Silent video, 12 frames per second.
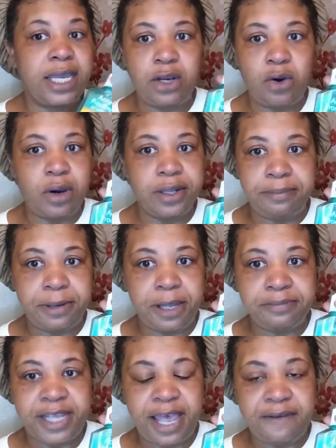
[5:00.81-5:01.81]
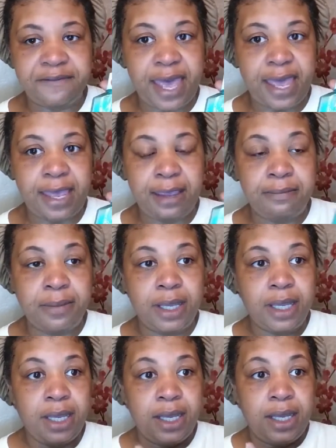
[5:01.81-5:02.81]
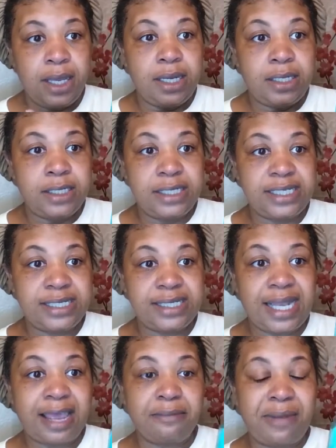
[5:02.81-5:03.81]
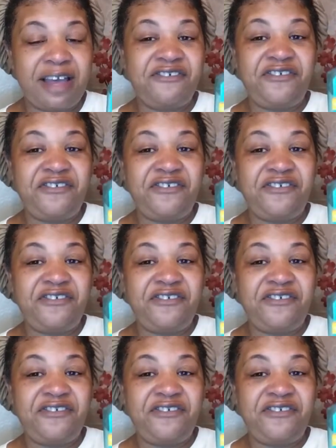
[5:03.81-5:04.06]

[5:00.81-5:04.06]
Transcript: and no other bumps have came. This is like my